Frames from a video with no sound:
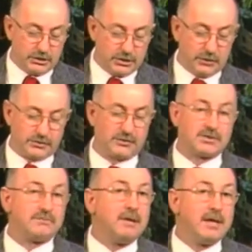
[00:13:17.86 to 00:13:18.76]
Joseph
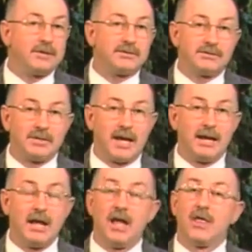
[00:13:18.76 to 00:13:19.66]
Smith
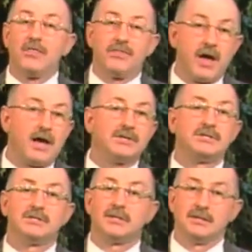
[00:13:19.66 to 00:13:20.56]
said,
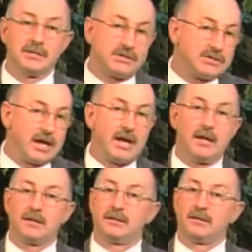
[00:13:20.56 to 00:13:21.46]
thus
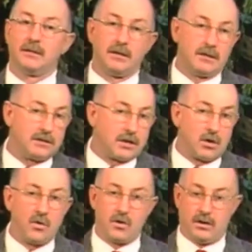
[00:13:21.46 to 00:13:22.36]
saith the
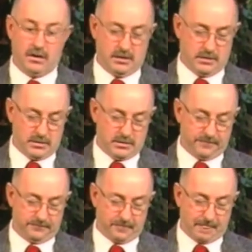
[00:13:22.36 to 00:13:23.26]
Lord.
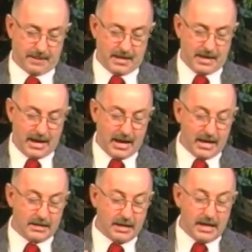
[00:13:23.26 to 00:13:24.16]

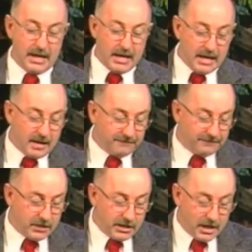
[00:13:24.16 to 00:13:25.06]
And
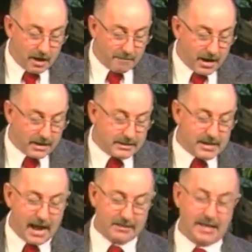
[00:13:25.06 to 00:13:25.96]
if ye abide
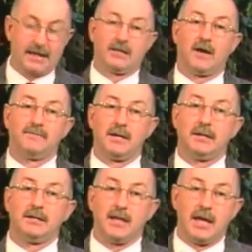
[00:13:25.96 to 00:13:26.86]
not that
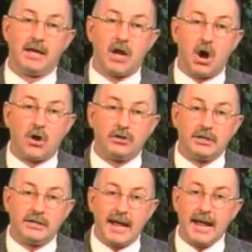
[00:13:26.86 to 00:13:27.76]
covenant, then are
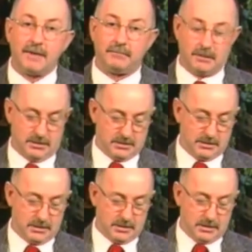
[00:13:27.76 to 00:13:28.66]
ye damned.
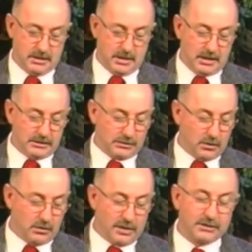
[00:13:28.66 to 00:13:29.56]

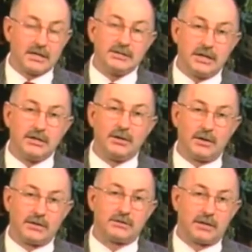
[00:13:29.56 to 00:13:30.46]
So let's
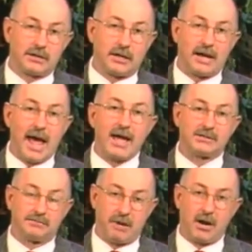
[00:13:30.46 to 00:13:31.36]
continue and let's look at the
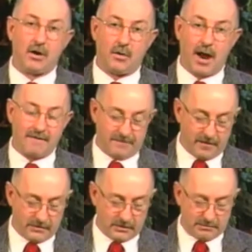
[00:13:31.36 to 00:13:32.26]
last paragraph
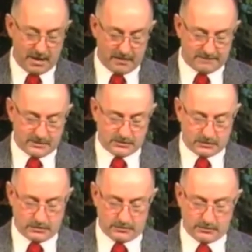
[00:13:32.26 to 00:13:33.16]
of this
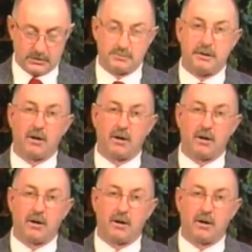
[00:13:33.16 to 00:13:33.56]
manifesto. This is